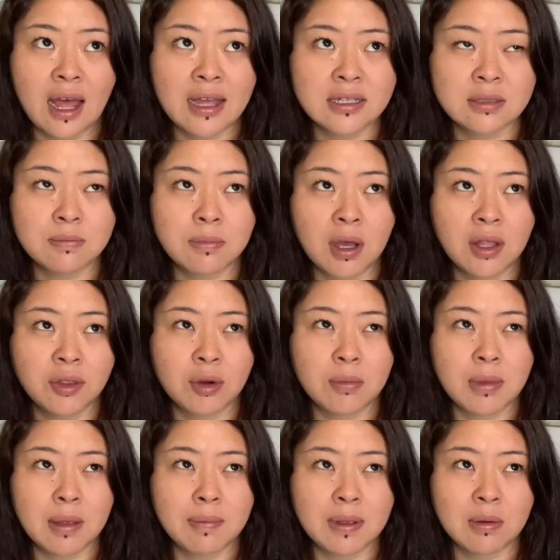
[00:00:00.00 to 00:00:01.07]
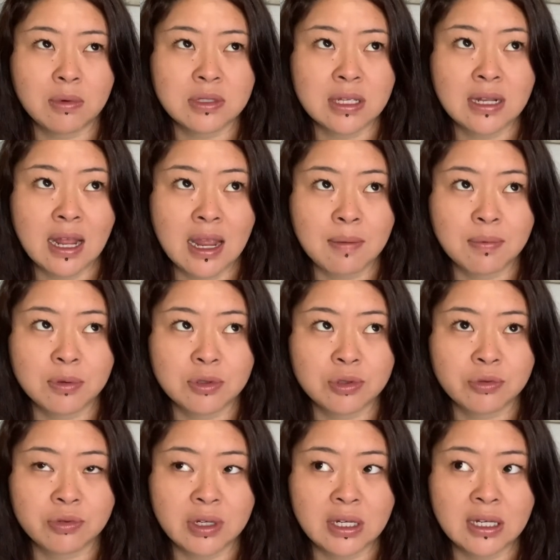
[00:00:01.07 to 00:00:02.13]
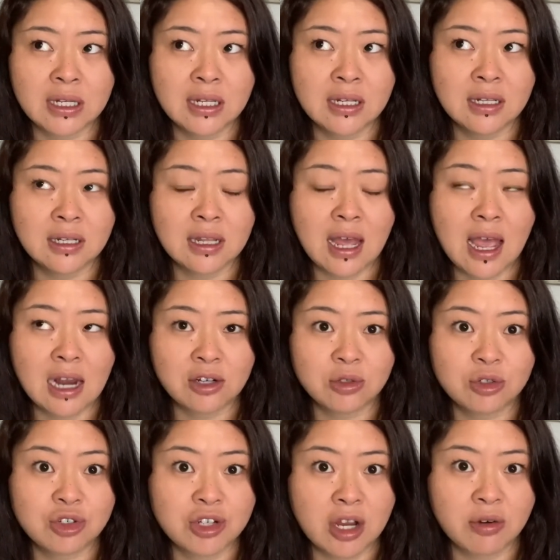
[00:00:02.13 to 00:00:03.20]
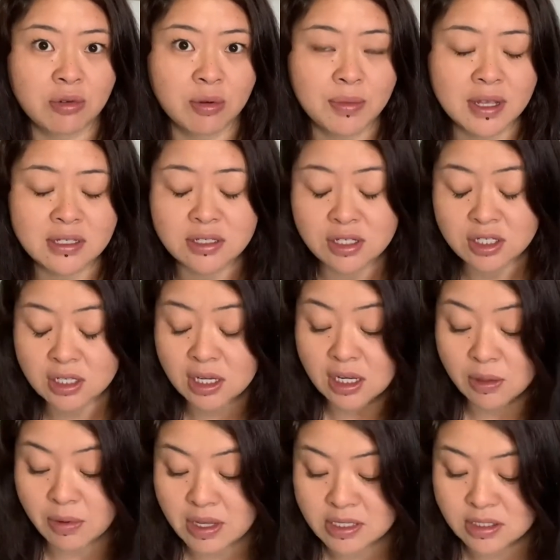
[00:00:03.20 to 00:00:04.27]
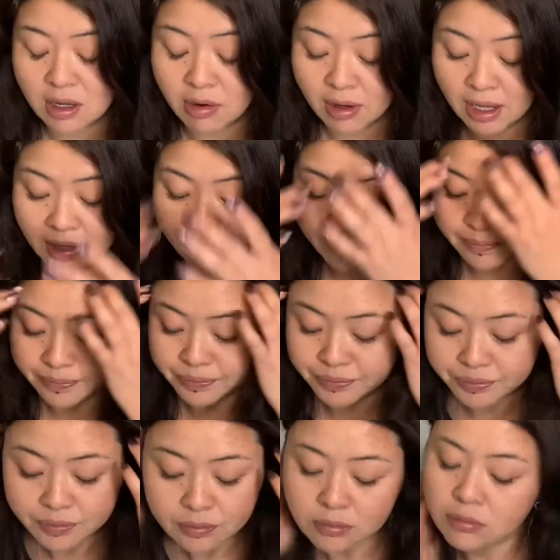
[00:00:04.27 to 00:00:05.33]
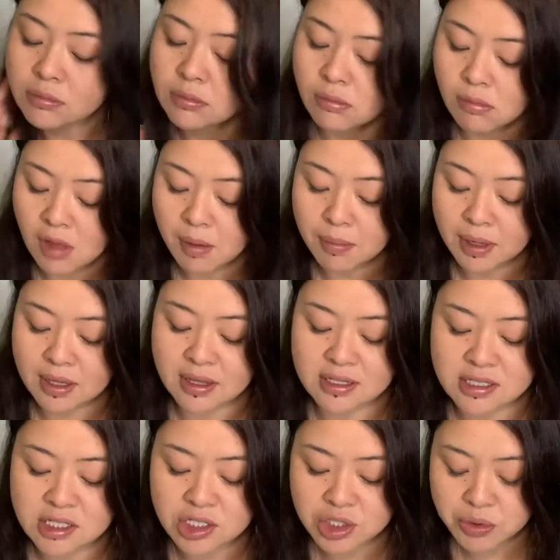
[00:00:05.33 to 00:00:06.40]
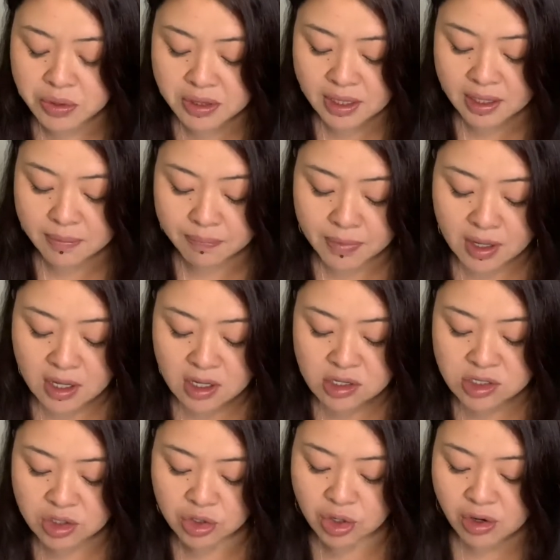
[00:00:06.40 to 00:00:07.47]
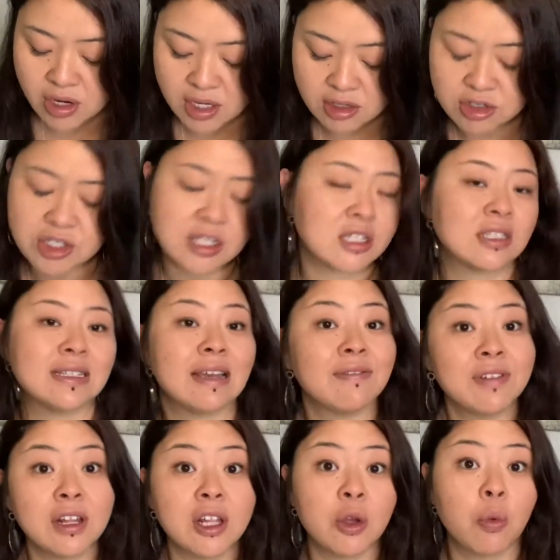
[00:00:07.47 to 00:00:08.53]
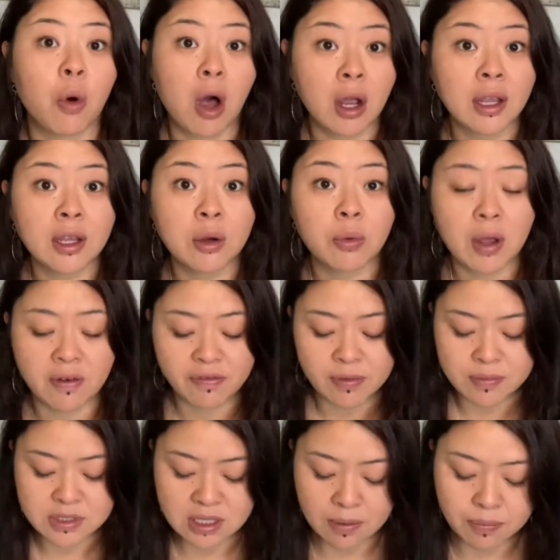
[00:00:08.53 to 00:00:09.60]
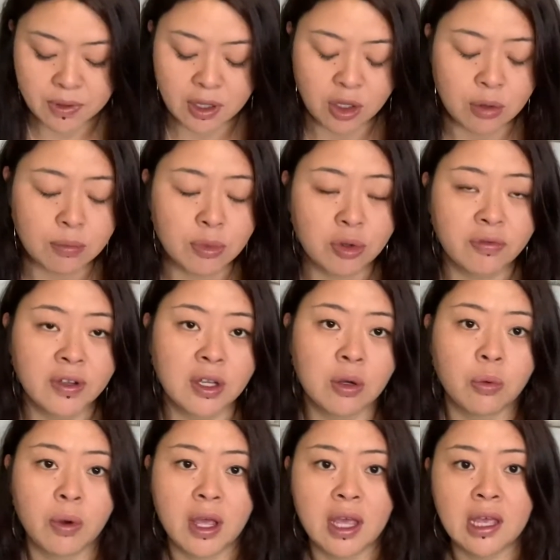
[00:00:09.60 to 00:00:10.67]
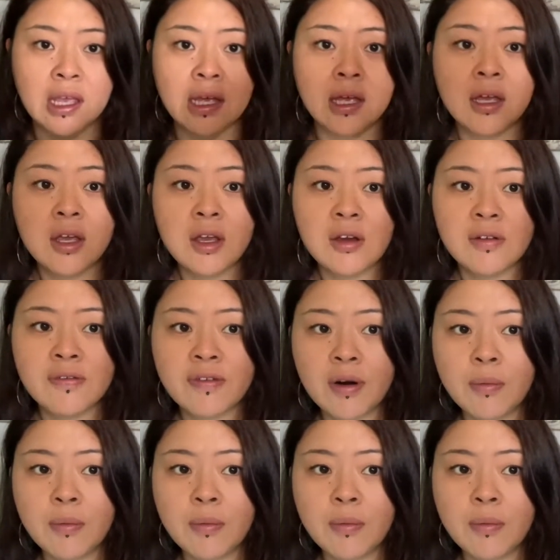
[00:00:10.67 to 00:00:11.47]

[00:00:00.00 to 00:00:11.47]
month, or maybe it was in April's reading, the actual general message. Anyways, okay. But this is you and them. So your energy is definitely walking away from something. You're moving away from